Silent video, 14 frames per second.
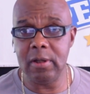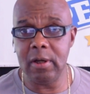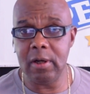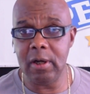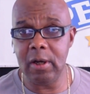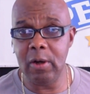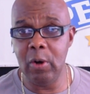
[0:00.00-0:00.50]

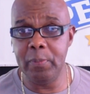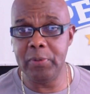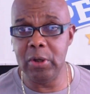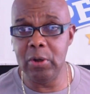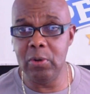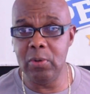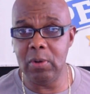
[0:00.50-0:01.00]
I hope
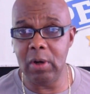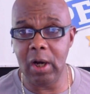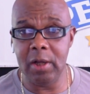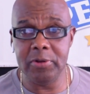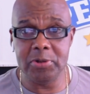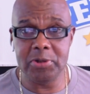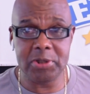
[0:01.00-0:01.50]
you
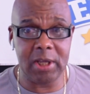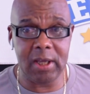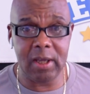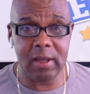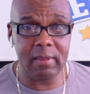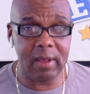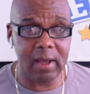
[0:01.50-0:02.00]

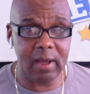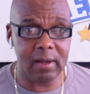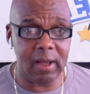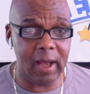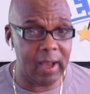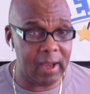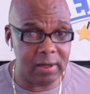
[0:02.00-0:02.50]
understand that
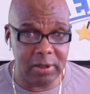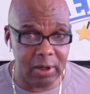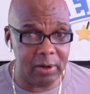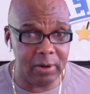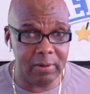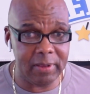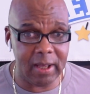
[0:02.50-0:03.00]
I
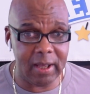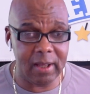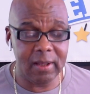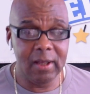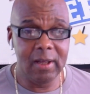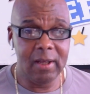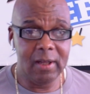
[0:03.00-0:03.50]
know that
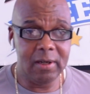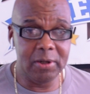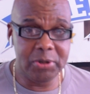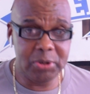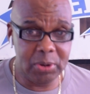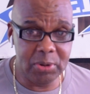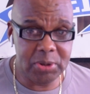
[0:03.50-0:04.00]

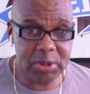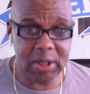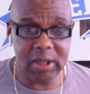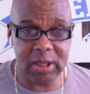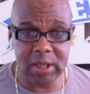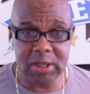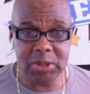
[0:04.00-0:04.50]

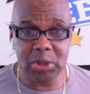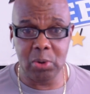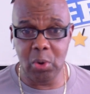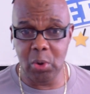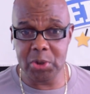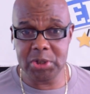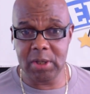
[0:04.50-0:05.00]
Letruska is the
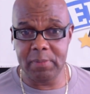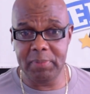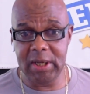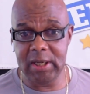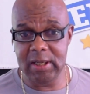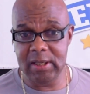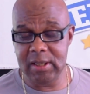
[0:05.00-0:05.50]
horse to
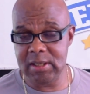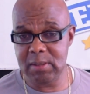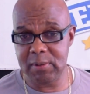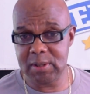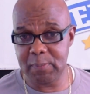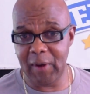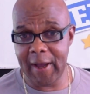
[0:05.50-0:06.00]
beat in this
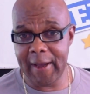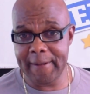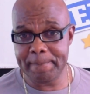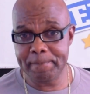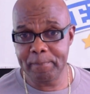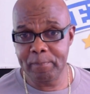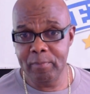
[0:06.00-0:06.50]
spot.
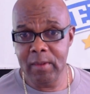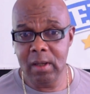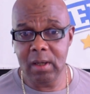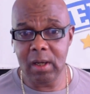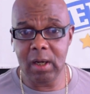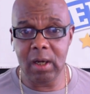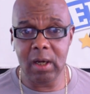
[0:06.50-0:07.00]

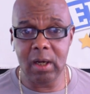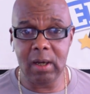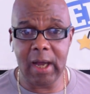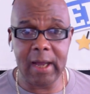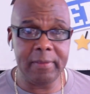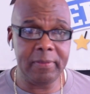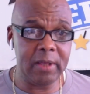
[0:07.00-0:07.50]

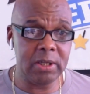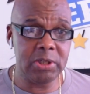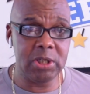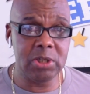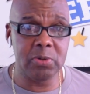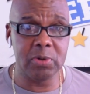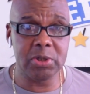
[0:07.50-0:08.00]
I think
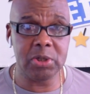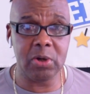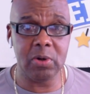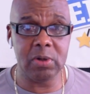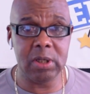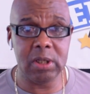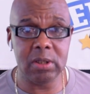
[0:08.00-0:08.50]
she's
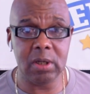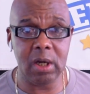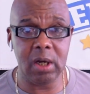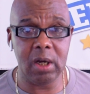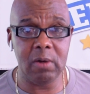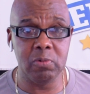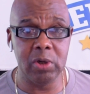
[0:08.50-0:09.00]
returning
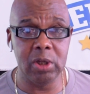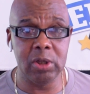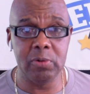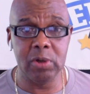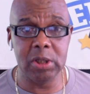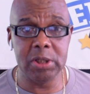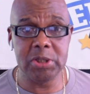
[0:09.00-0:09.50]
really,
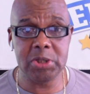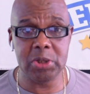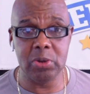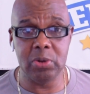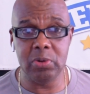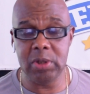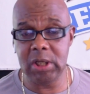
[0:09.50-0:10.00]
really
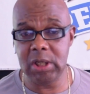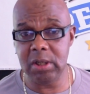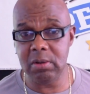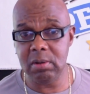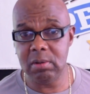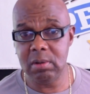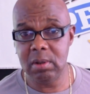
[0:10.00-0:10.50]
soon
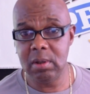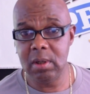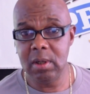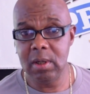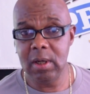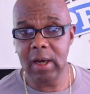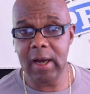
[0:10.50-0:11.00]
here.
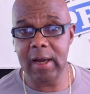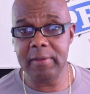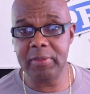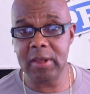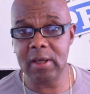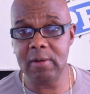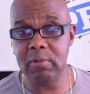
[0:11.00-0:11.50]
I
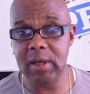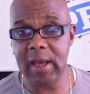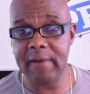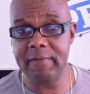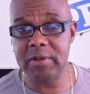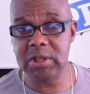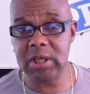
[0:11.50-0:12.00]
think we
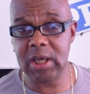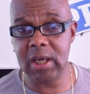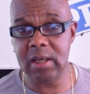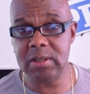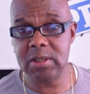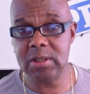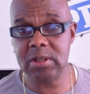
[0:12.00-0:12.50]
have a
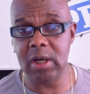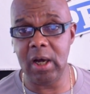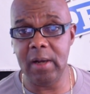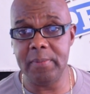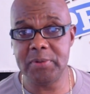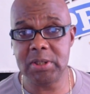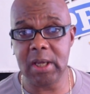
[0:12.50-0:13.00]
chance to
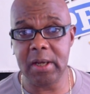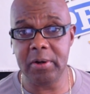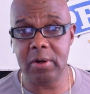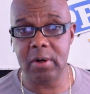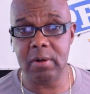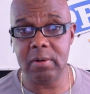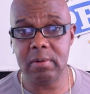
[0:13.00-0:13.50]
upset
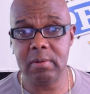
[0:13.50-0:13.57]
her.